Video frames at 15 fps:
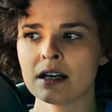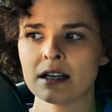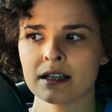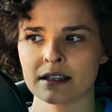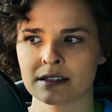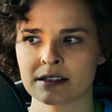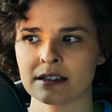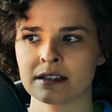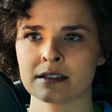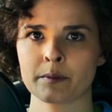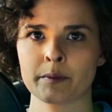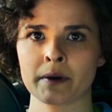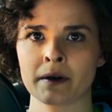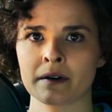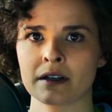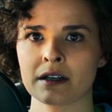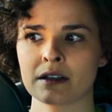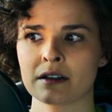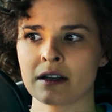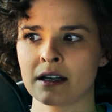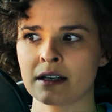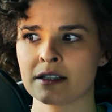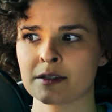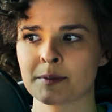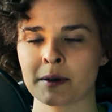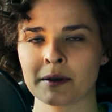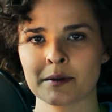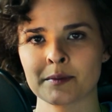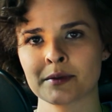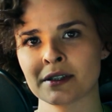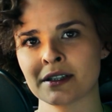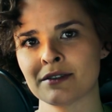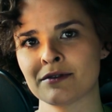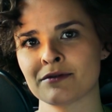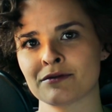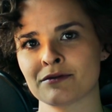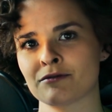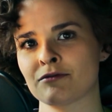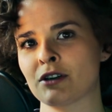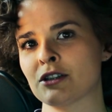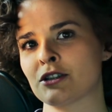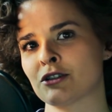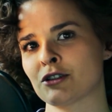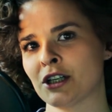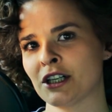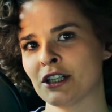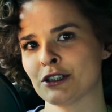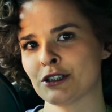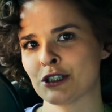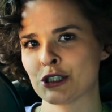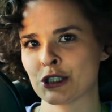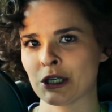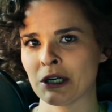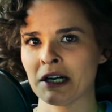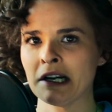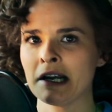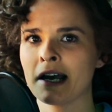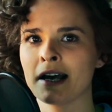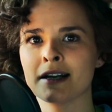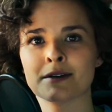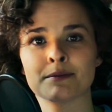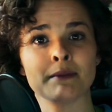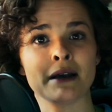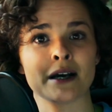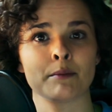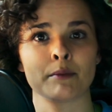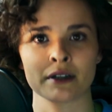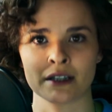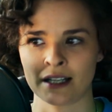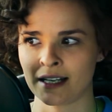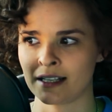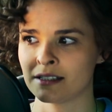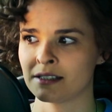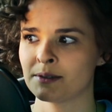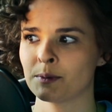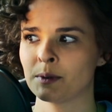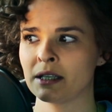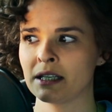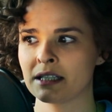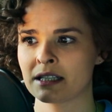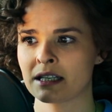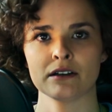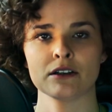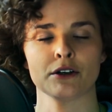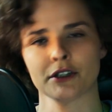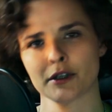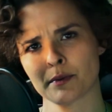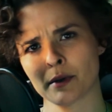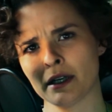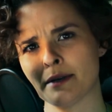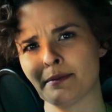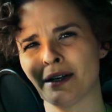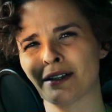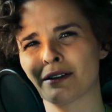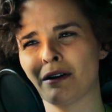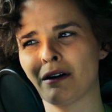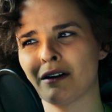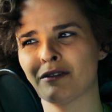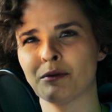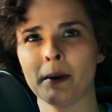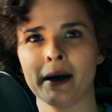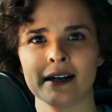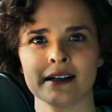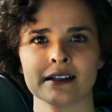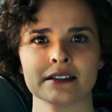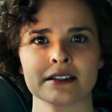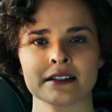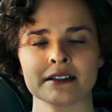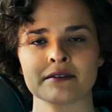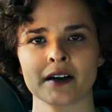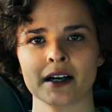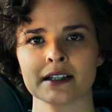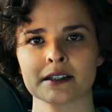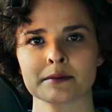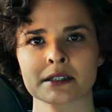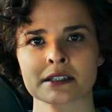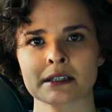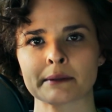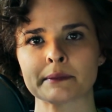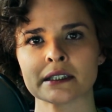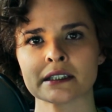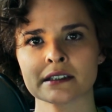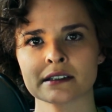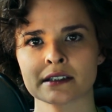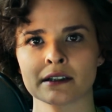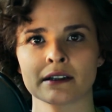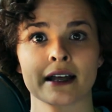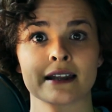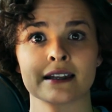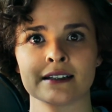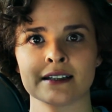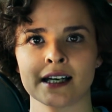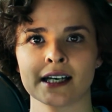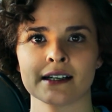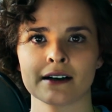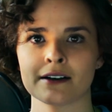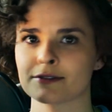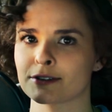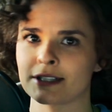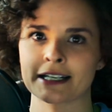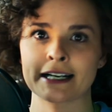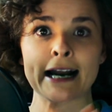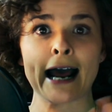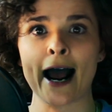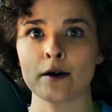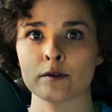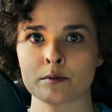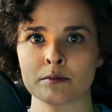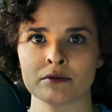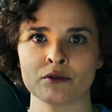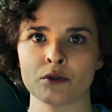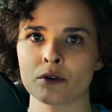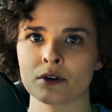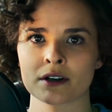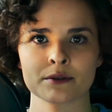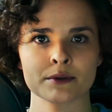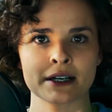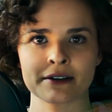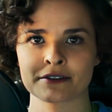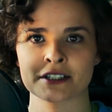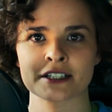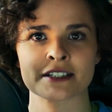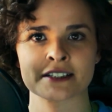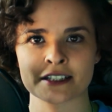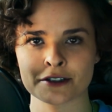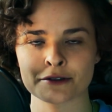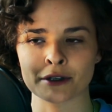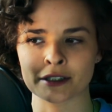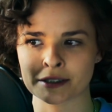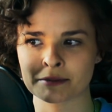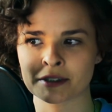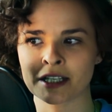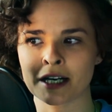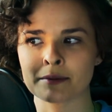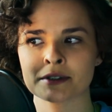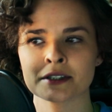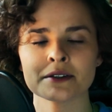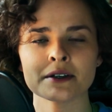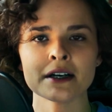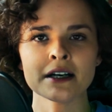this is a pairing that is probably pretty frustrating to try and make plans with. You know, you're probably better off waiting to invite them to something until like the day of, or like an hour before, or whatever it is that you want them to come to,